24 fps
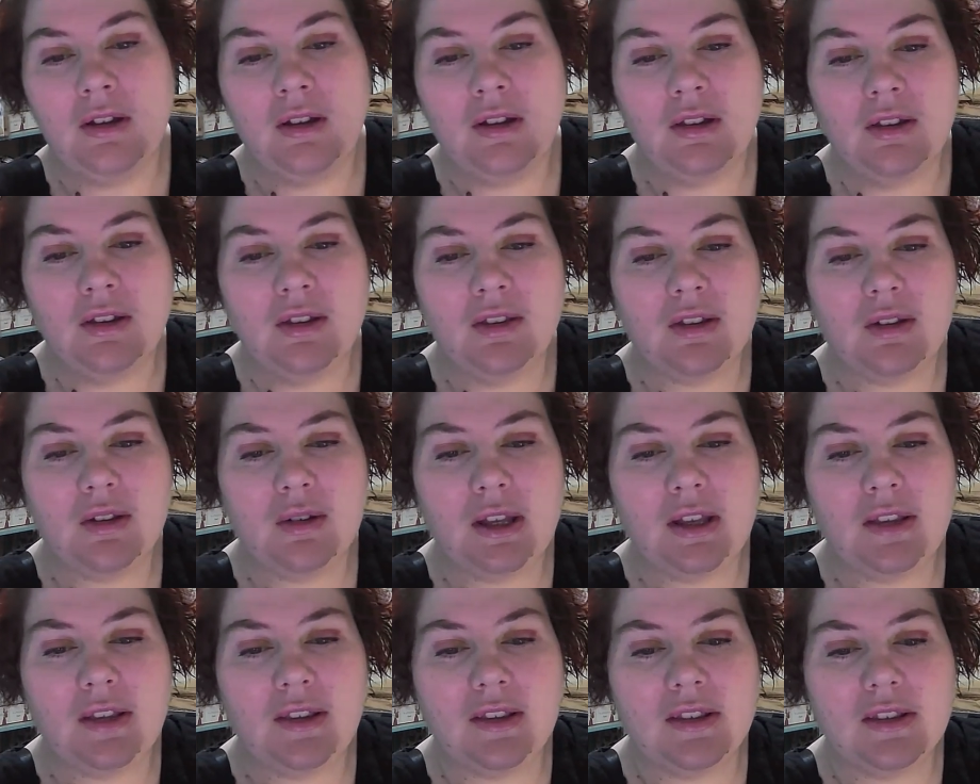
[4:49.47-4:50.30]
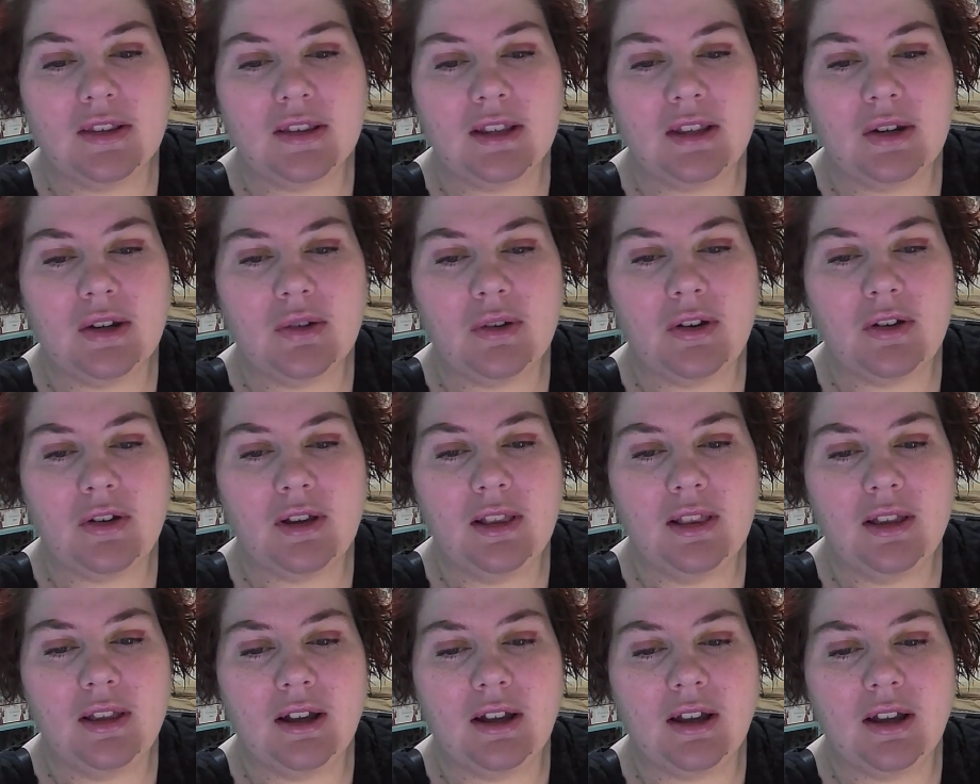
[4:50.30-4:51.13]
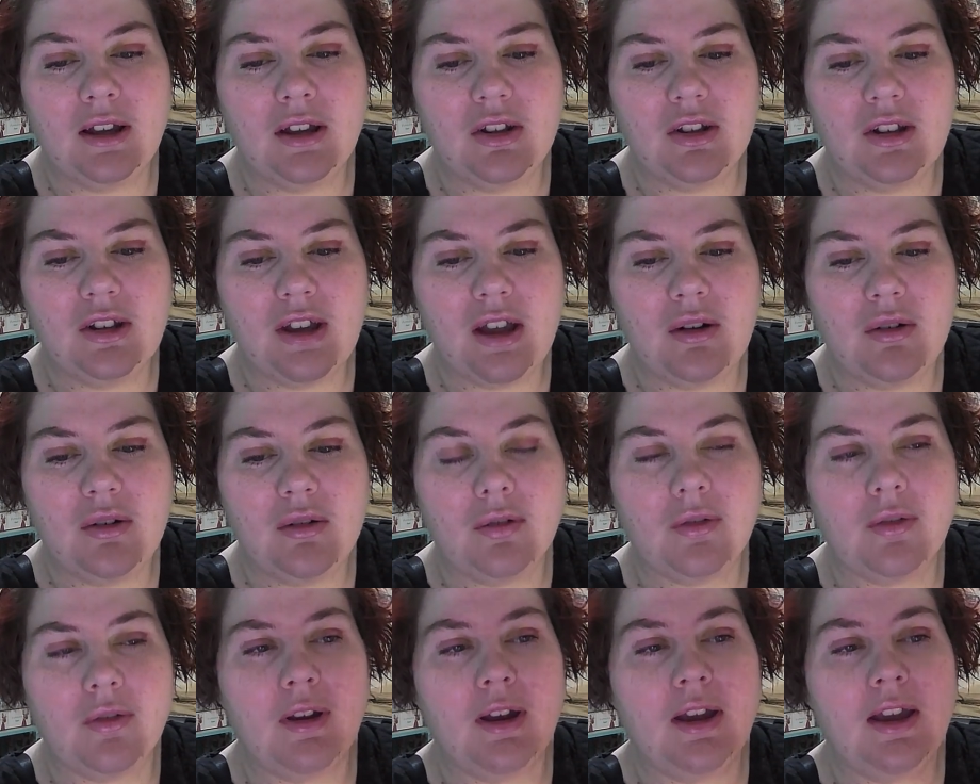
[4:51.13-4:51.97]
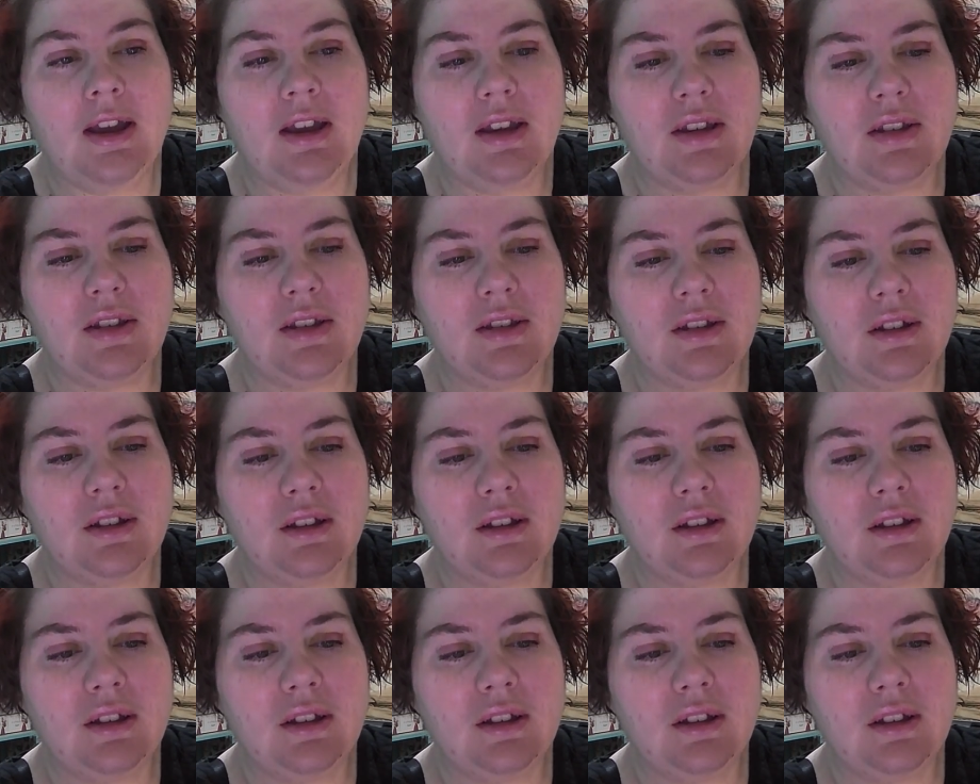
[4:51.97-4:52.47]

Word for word: So it says Literary Luggage, Owl Crate,